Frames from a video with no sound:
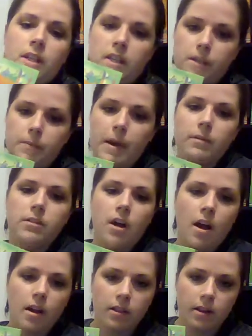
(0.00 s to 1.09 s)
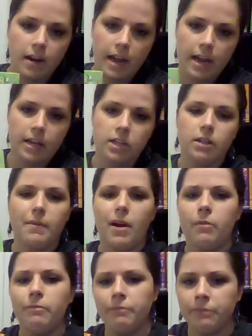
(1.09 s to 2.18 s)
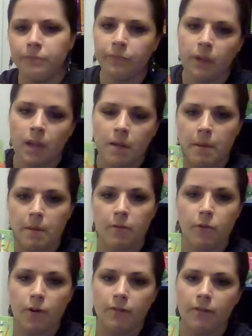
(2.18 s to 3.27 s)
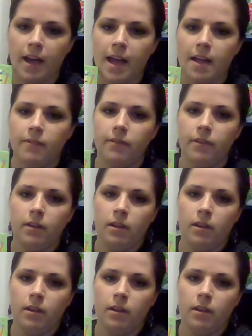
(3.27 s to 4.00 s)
This is about toddler age, about maybe four or five